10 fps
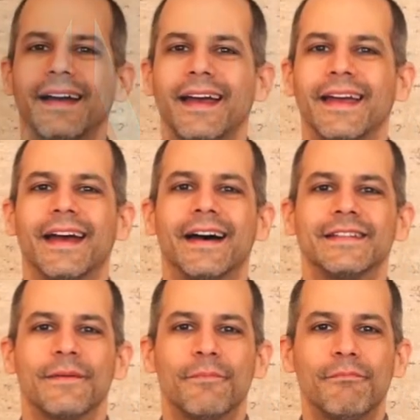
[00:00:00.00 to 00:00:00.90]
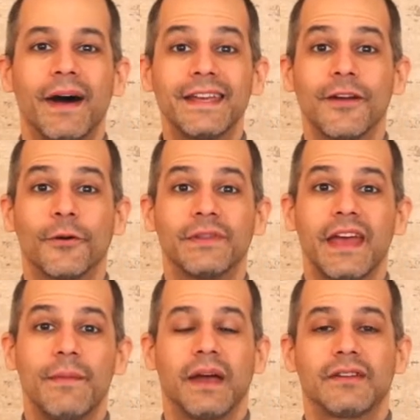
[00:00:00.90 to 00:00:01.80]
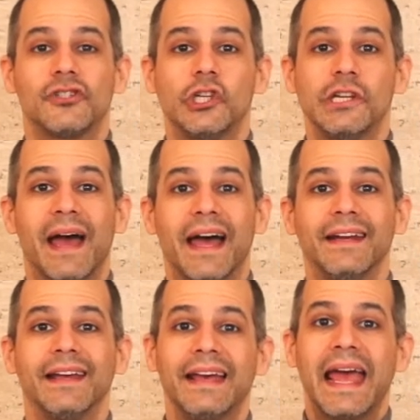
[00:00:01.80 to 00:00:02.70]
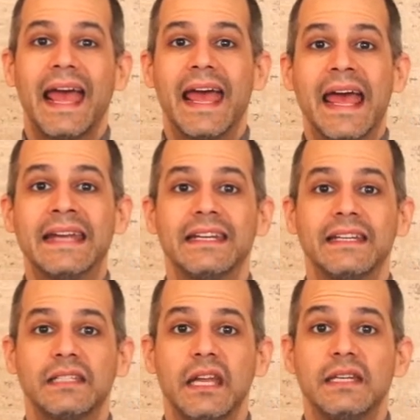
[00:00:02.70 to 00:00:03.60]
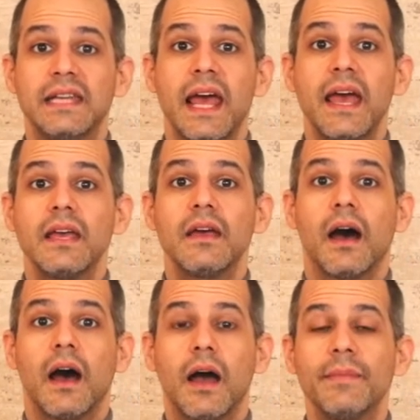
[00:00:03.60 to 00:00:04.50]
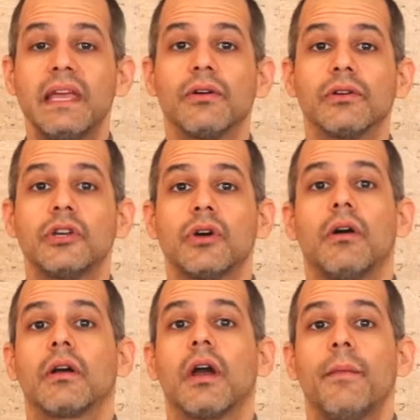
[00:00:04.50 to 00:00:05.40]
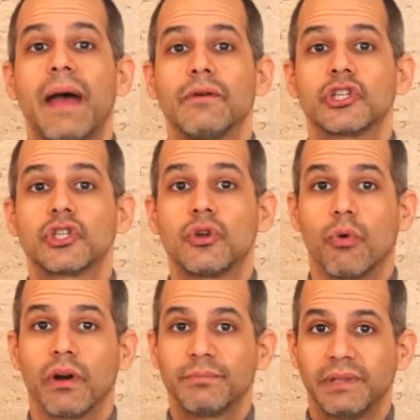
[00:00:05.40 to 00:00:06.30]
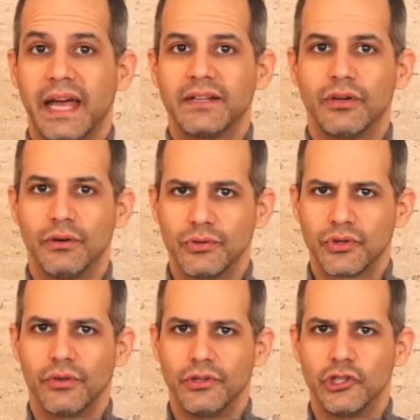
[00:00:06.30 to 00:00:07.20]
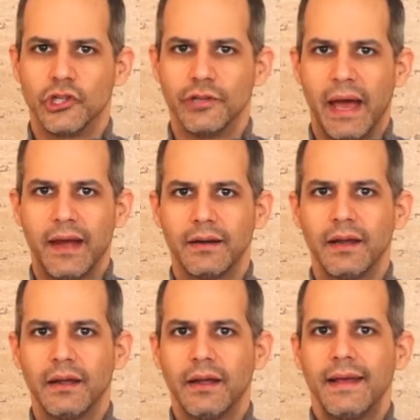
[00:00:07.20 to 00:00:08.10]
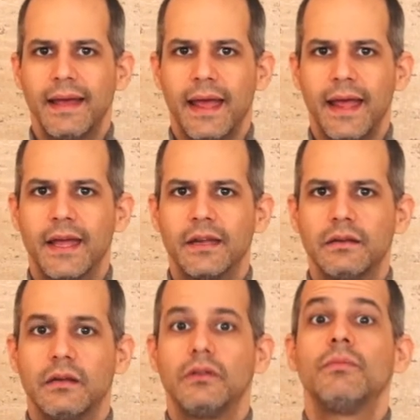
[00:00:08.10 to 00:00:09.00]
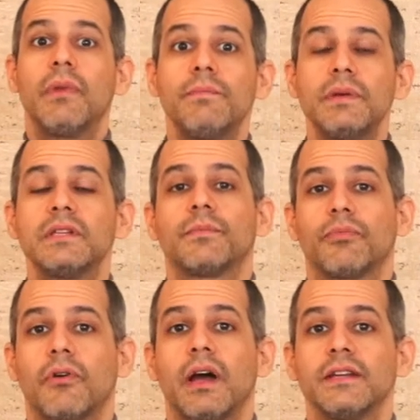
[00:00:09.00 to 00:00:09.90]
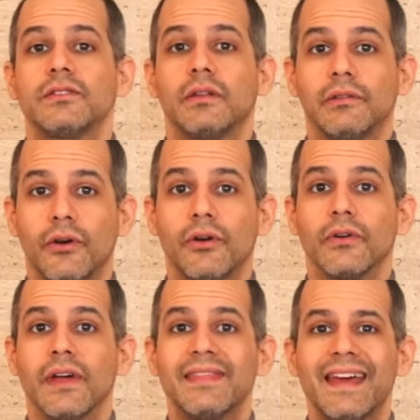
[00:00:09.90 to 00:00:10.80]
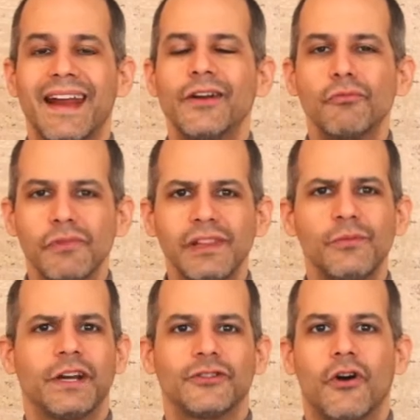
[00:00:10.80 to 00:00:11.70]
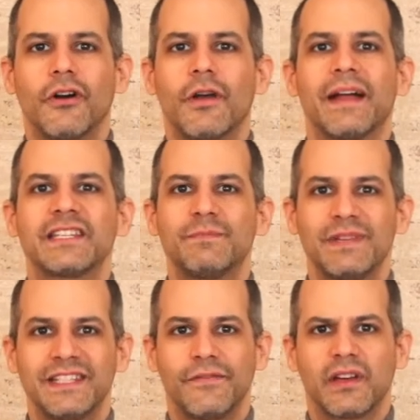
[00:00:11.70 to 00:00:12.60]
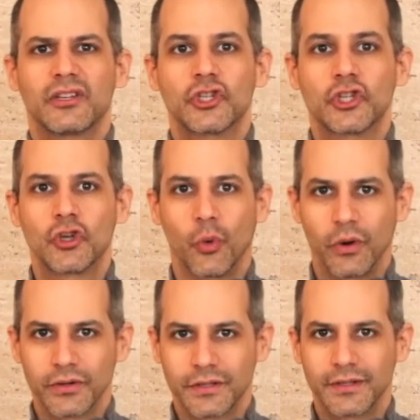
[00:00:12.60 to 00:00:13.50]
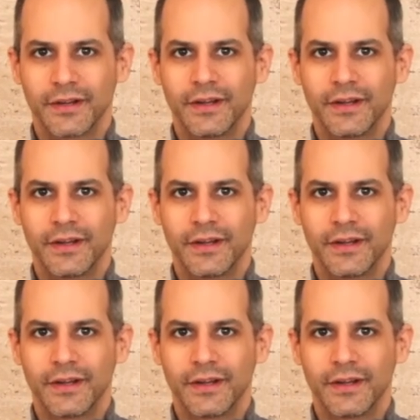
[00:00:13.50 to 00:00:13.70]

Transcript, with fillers: Hey guys, Mike here with Apex GMAT, and today I'm here to talk about scoring plateaus on the GMAT. And you might be surprised to learn that I don't really want to talk about specific scores.